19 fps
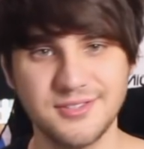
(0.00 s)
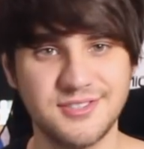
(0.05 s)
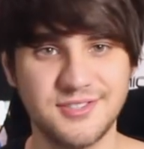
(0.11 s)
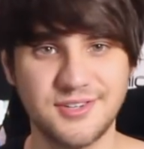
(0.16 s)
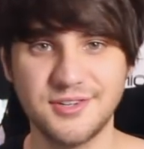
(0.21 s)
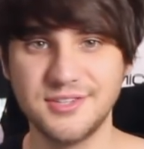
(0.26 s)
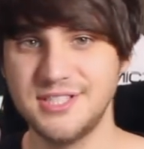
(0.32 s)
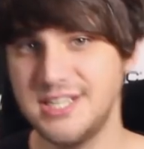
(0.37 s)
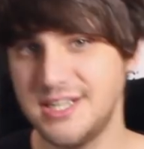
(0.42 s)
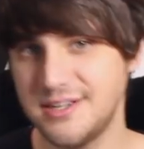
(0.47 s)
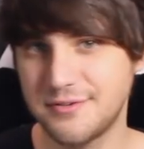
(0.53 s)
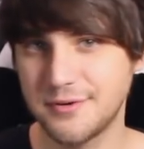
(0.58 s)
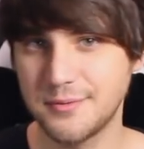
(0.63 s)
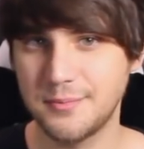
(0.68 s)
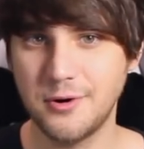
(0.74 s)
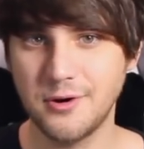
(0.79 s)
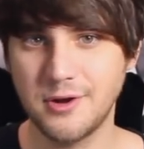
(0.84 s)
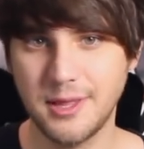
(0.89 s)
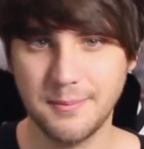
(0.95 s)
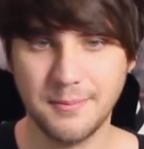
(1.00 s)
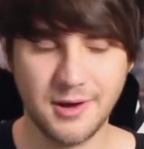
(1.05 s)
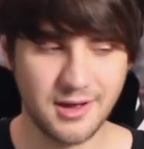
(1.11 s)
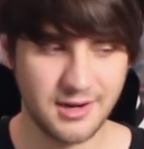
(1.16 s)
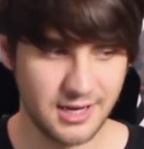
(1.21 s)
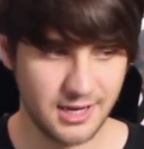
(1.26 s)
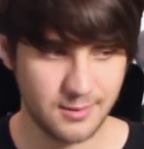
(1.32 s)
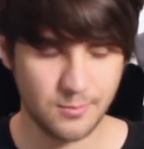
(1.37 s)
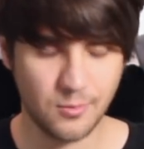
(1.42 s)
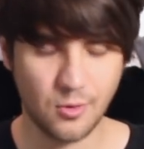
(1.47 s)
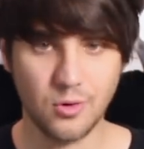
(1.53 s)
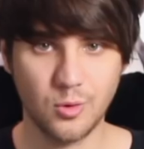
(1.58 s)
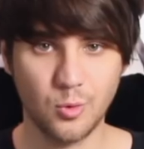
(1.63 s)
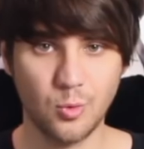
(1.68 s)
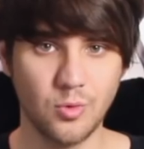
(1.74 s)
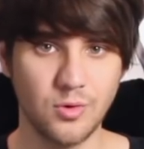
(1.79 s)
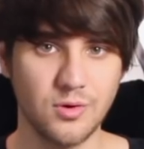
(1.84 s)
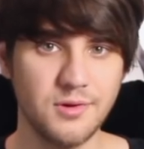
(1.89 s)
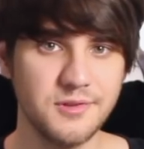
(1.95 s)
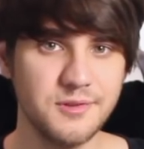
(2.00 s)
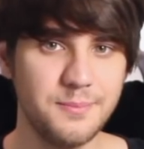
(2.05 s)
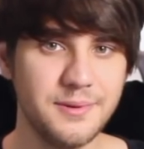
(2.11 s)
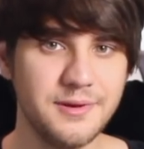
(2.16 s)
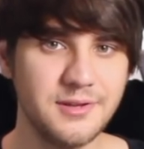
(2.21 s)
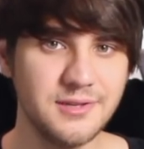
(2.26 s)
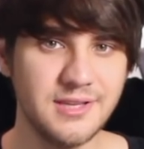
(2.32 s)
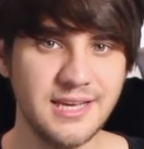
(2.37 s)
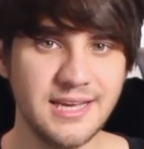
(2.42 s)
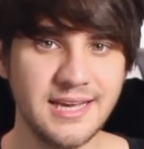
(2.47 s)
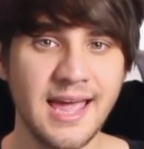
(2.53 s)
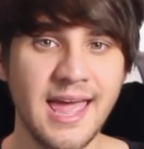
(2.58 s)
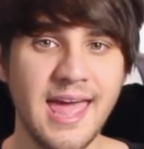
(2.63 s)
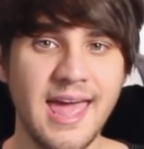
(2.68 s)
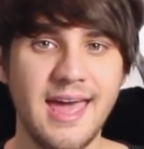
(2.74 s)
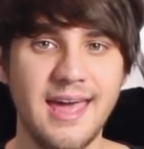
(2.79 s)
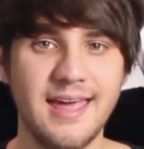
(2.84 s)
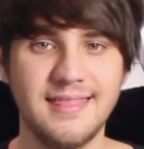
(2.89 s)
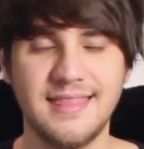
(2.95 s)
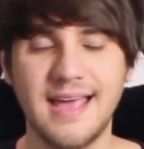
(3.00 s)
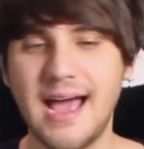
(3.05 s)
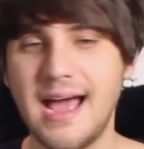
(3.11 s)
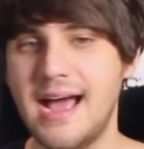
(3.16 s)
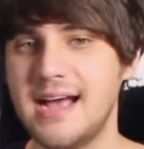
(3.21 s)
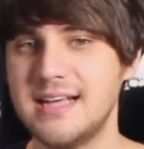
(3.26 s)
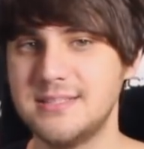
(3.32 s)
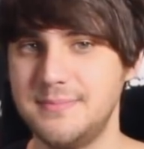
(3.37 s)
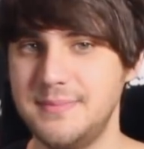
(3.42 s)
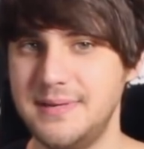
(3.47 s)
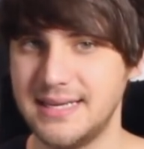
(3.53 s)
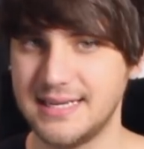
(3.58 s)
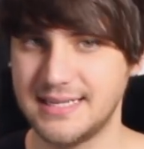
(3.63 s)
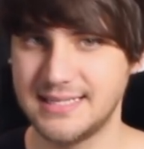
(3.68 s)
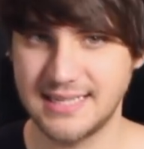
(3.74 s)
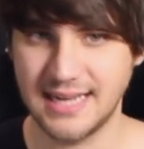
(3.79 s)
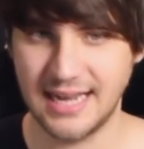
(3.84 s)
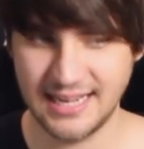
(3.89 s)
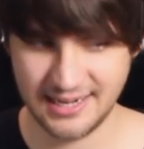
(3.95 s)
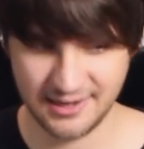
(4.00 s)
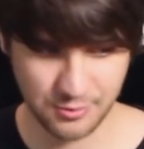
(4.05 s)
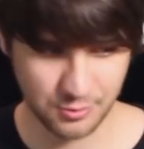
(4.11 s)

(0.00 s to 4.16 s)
searching for Pokemon, and more world building, that has me excited